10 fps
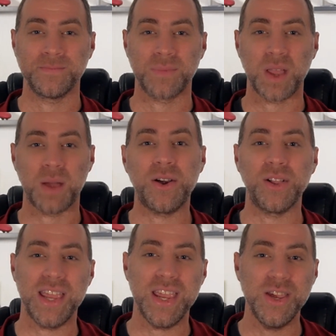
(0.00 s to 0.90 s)

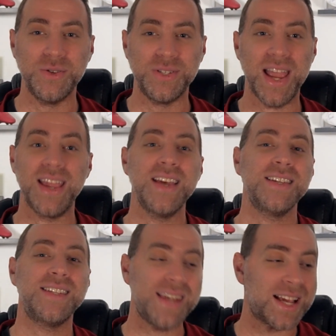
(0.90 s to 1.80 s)
Apparently, he used a
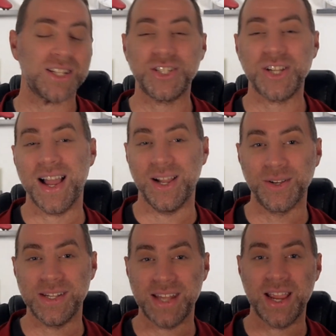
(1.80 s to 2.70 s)
sick
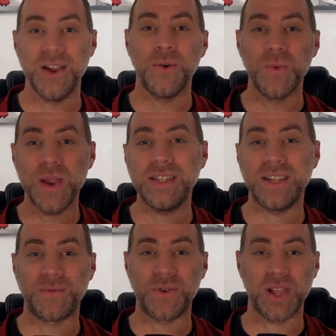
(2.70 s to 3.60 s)
child as a
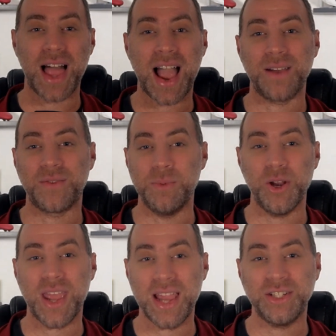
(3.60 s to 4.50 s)
reason for the lack of
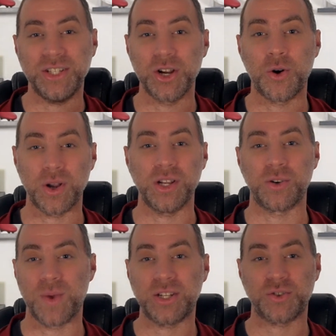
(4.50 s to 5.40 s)
communication, according to
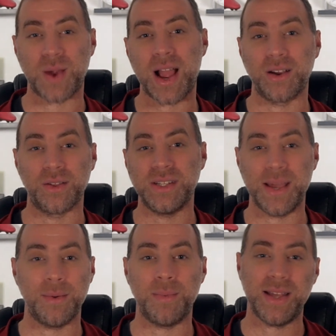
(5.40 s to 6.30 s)
Rick Stroud of the
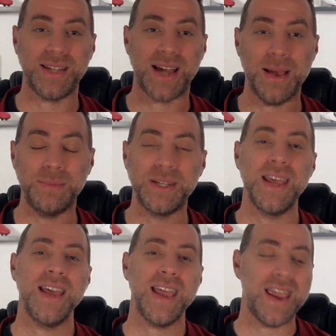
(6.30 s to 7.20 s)
Tampa Bay Times.
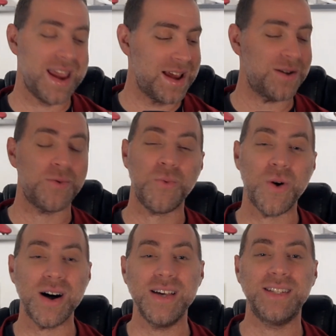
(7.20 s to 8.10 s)
It
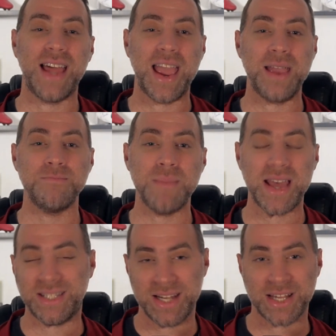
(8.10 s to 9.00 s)
was a
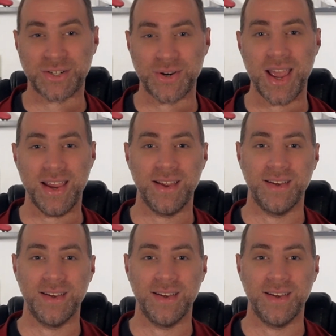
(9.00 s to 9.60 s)
mess yesterday.